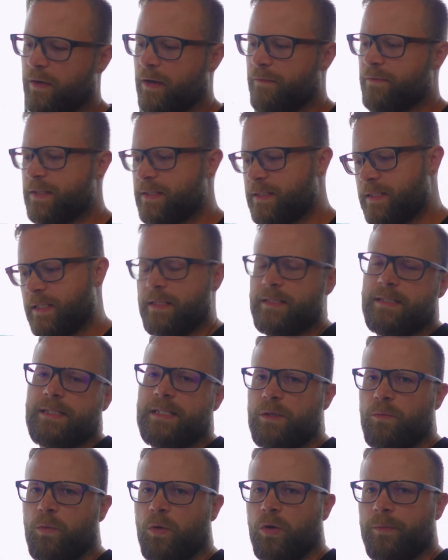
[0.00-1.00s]
of the
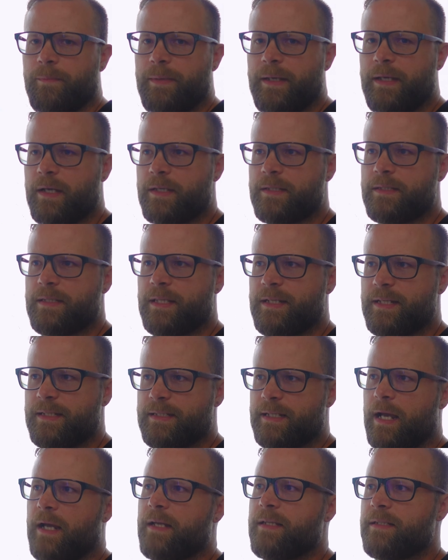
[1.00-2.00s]
CNC world because the
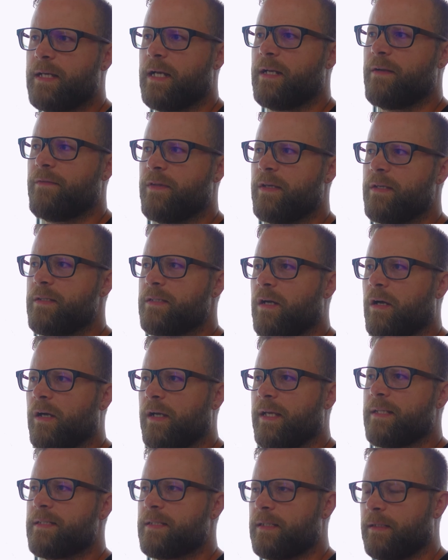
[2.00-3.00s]
design side of things,
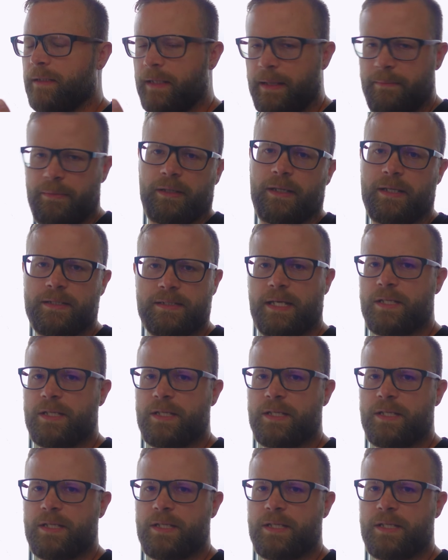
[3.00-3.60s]
it's limitless.